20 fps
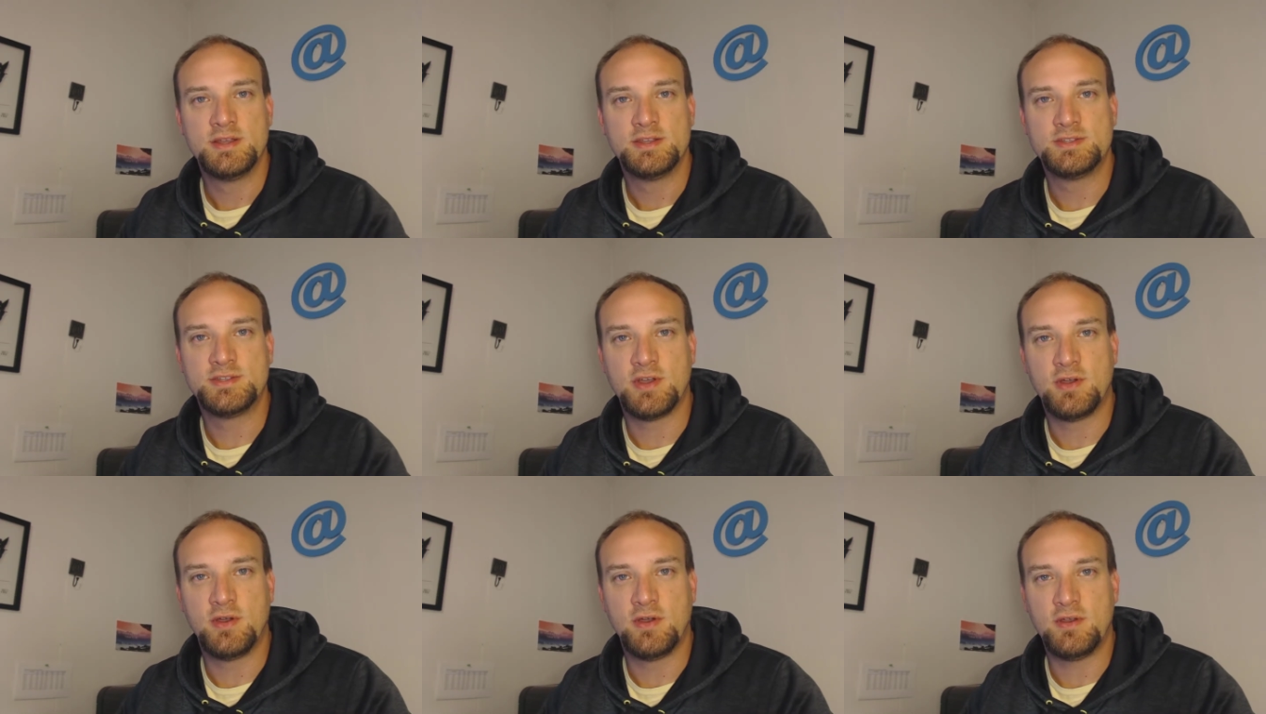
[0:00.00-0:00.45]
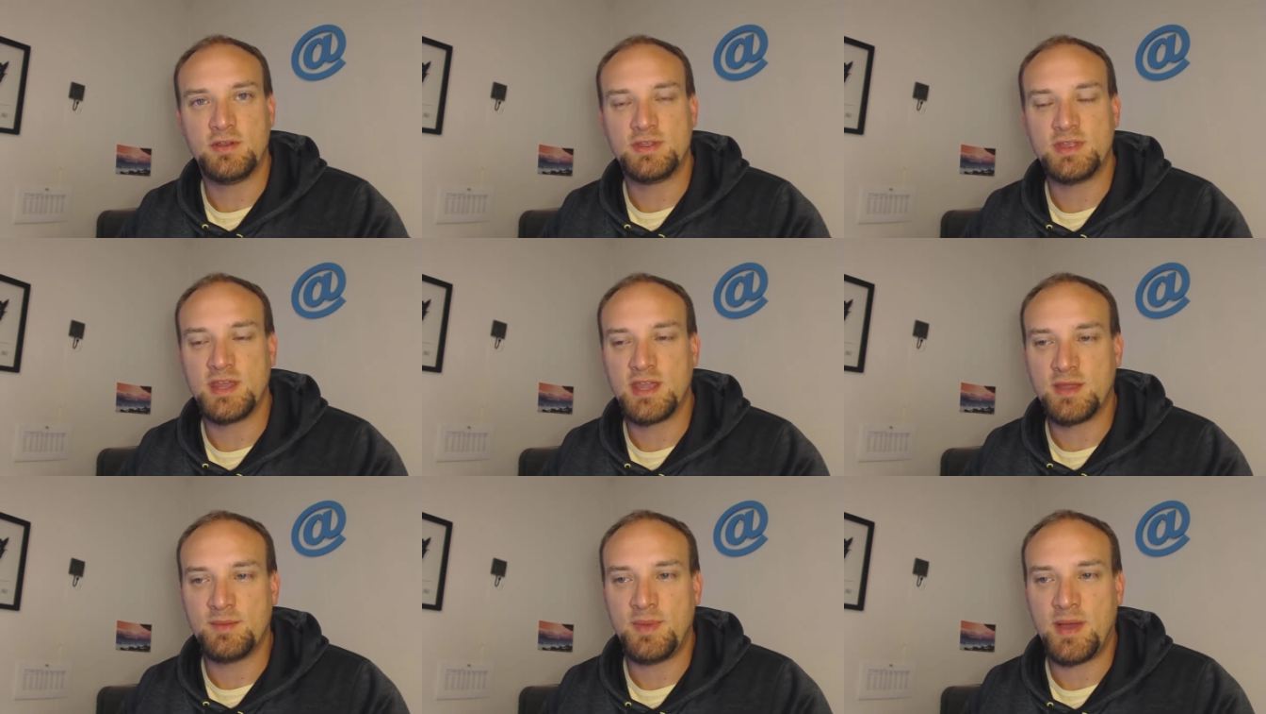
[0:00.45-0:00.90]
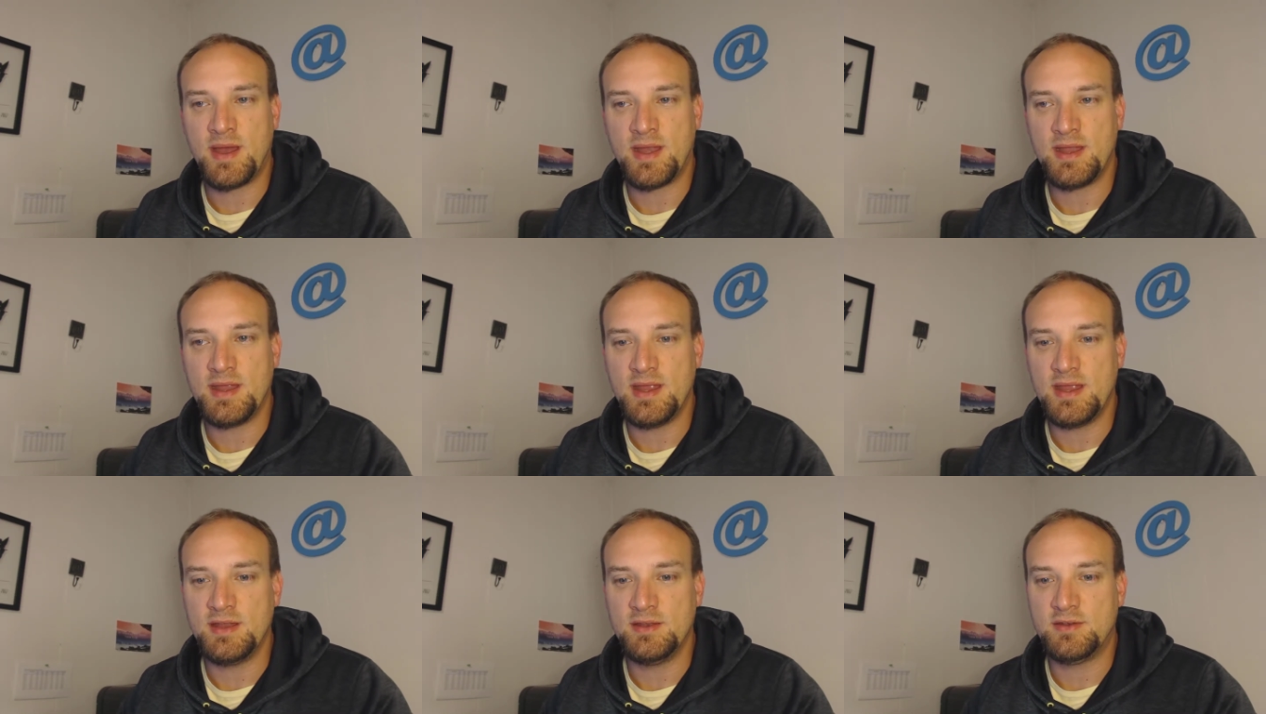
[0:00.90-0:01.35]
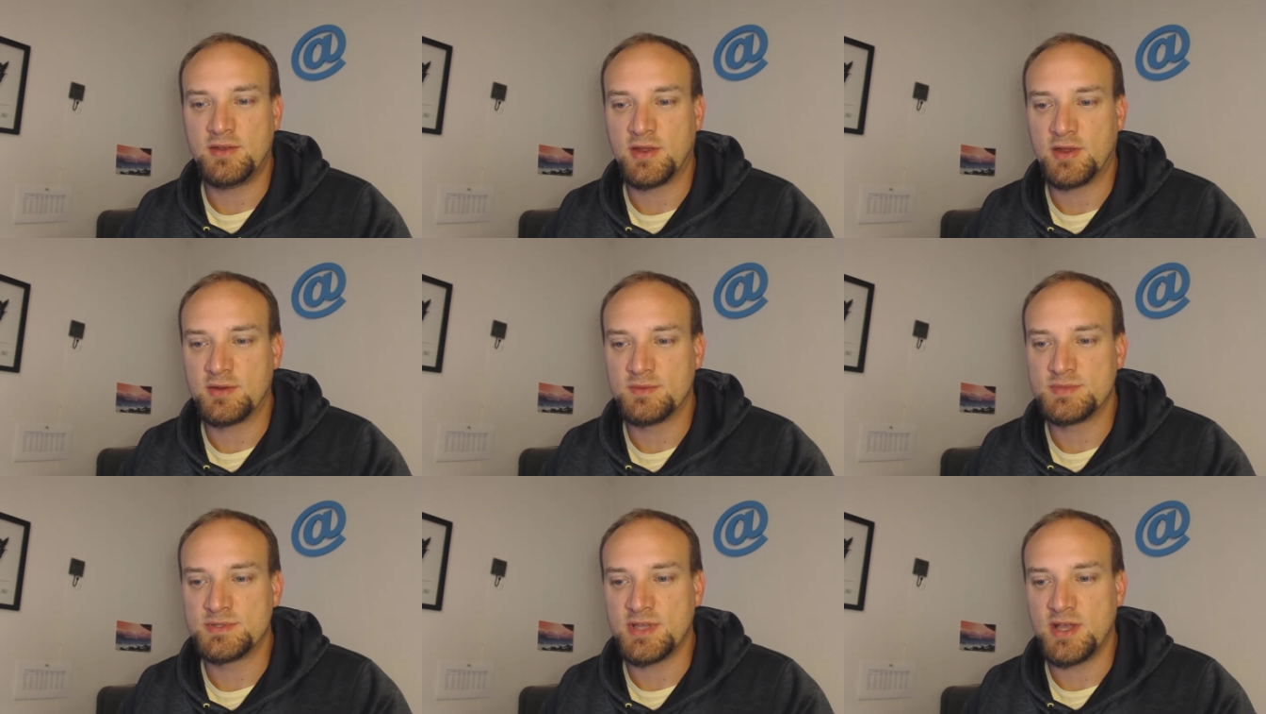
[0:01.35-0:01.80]
So think about it in
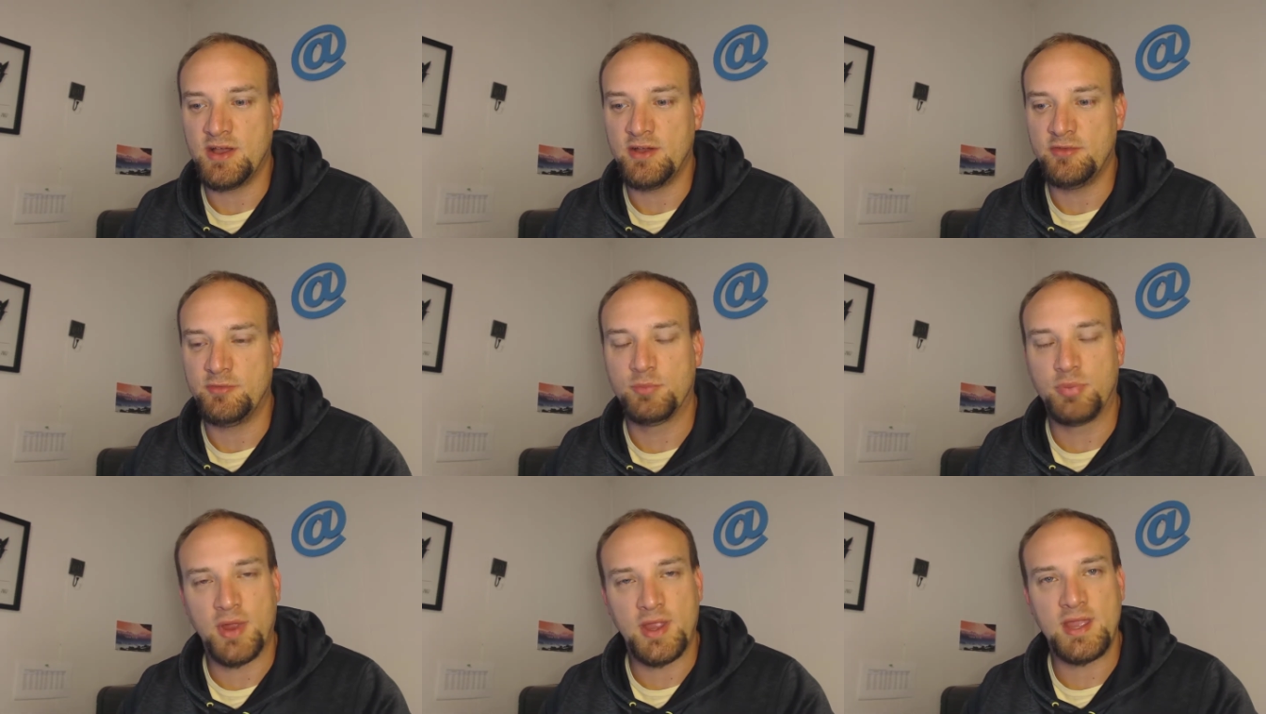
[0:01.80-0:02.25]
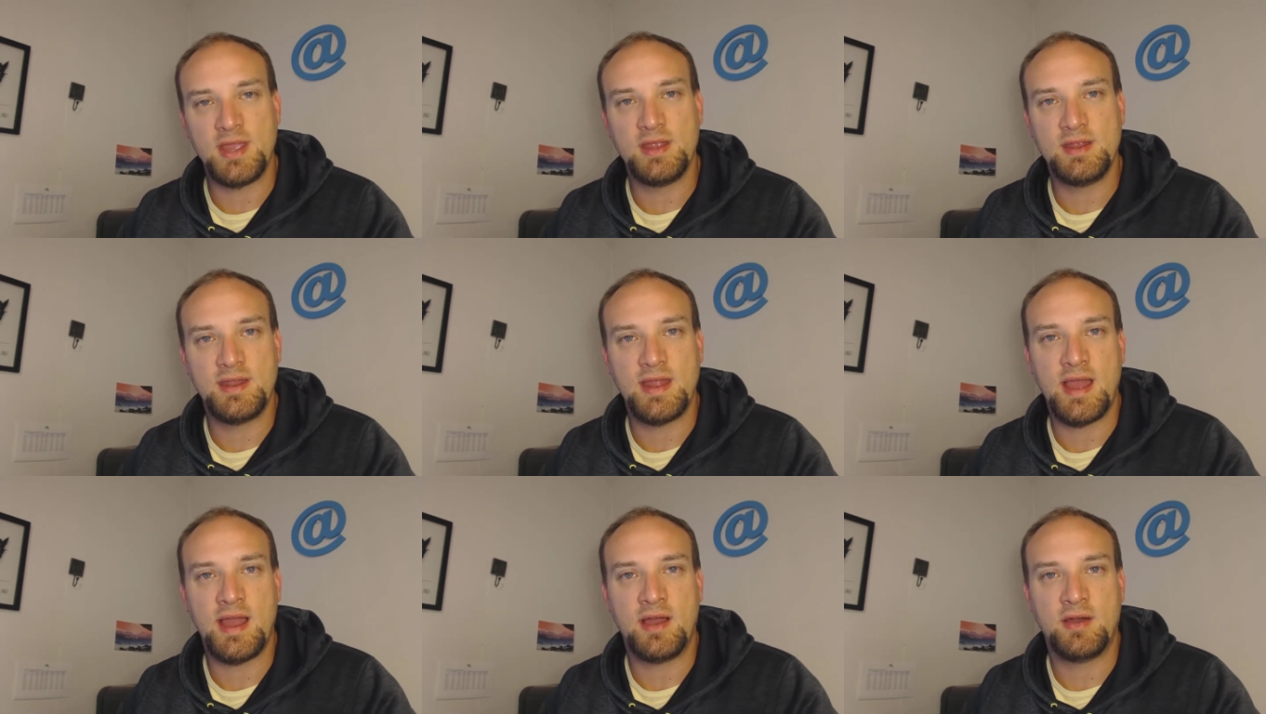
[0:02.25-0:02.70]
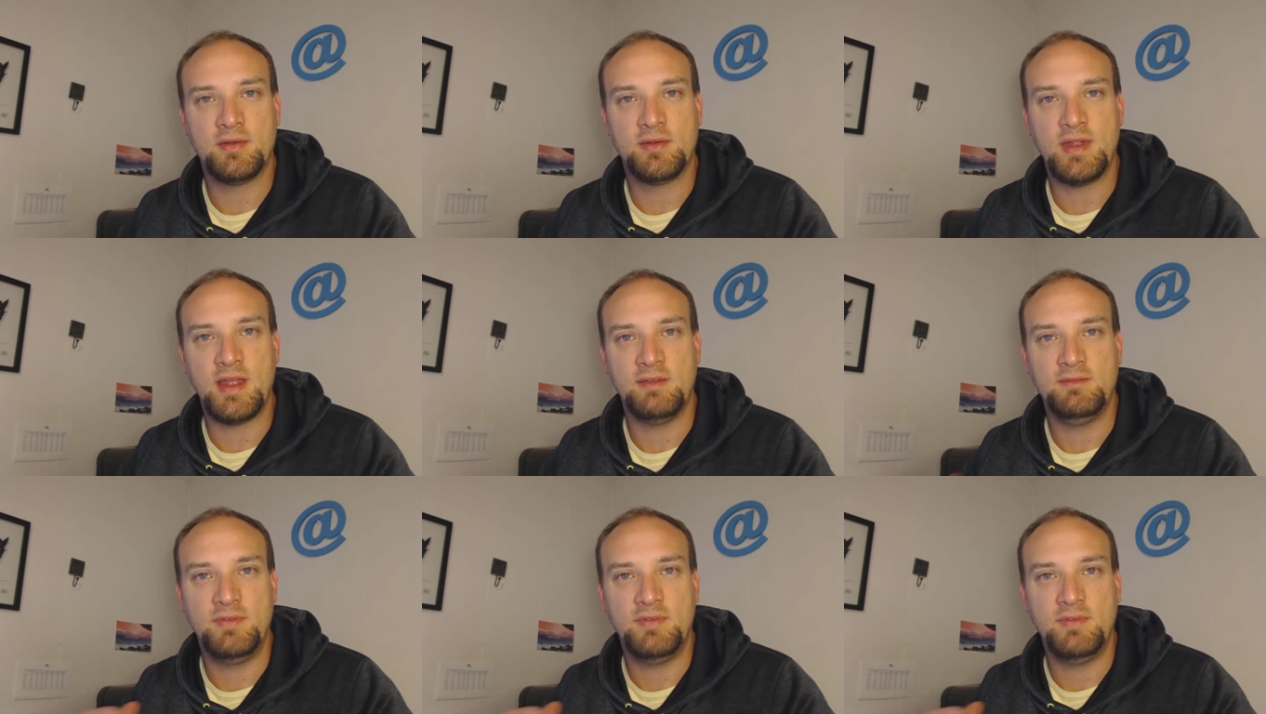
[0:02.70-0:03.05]
terms of breaking down